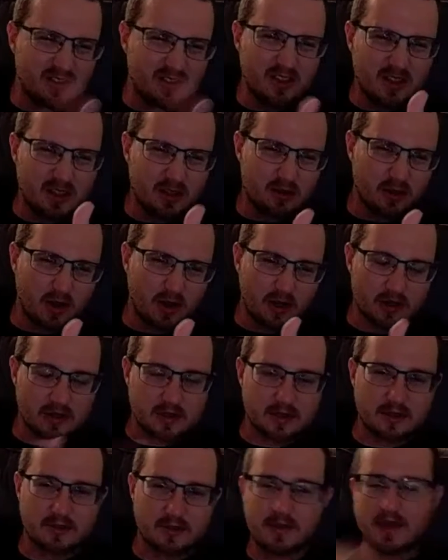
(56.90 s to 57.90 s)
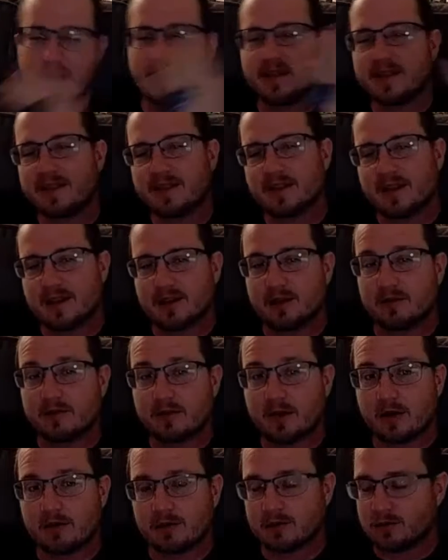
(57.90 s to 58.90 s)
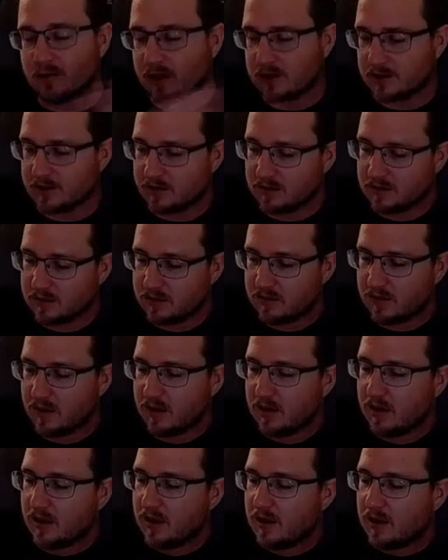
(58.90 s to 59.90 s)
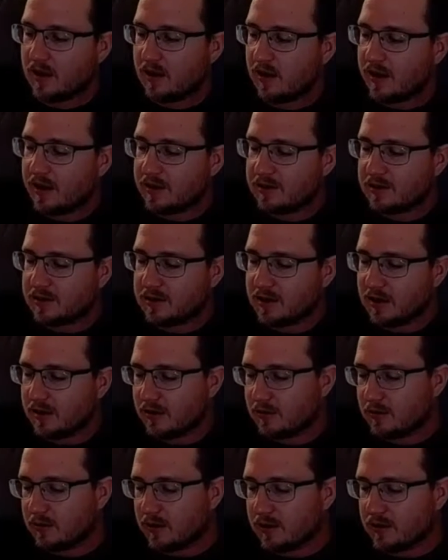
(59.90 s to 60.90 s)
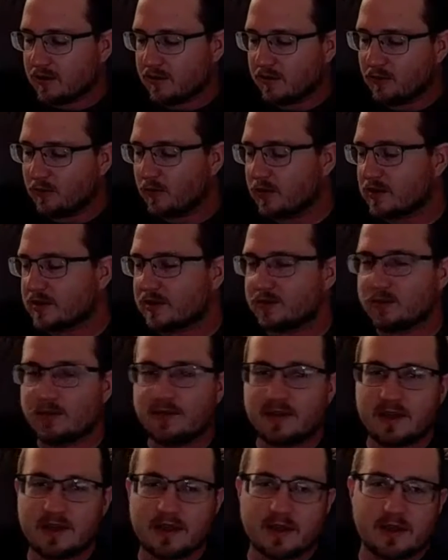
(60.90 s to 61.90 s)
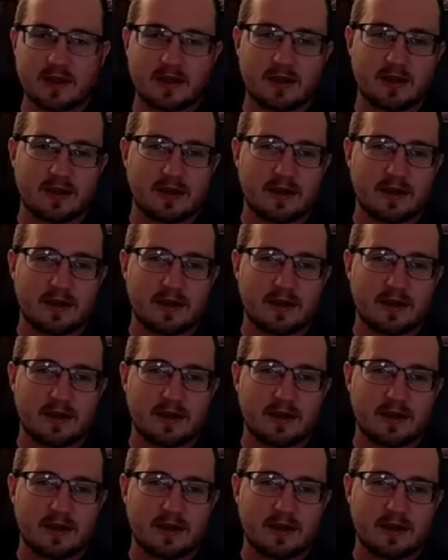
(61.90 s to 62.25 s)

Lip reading: You awesome. Thank you for always watching. All right, so was the movie good?